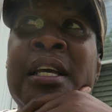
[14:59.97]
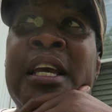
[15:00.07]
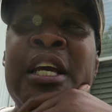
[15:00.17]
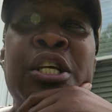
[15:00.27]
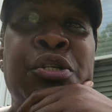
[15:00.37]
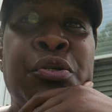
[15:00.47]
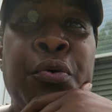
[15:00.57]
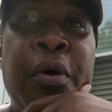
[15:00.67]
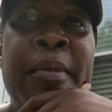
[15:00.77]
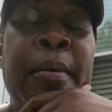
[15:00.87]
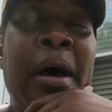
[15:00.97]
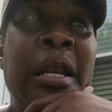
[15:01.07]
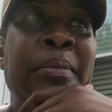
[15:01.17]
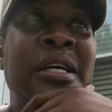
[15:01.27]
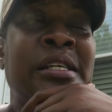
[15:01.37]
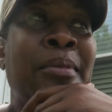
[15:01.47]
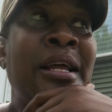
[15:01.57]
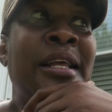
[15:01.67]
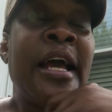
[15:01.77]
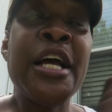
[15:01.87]
kicking and screaming about it, because I'm
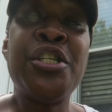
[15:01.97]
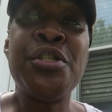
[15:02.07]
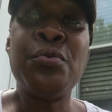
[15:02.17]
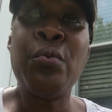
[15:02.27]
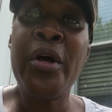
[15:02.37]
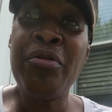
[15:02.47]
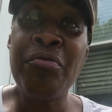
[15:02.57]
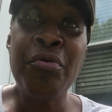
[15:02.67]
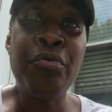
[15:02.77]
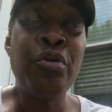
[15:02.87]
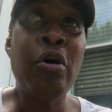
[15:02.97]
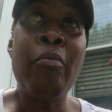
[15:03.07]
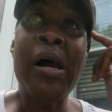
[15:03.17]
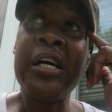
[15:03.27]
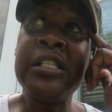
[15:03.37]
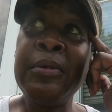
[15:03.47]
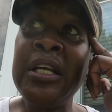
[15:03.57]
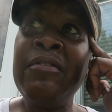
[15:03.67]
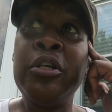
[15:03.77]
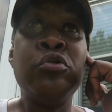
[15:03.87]
like, dang, I just went through, you know, my husband
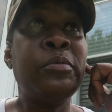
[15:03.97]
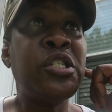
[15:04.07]
leaving, losing my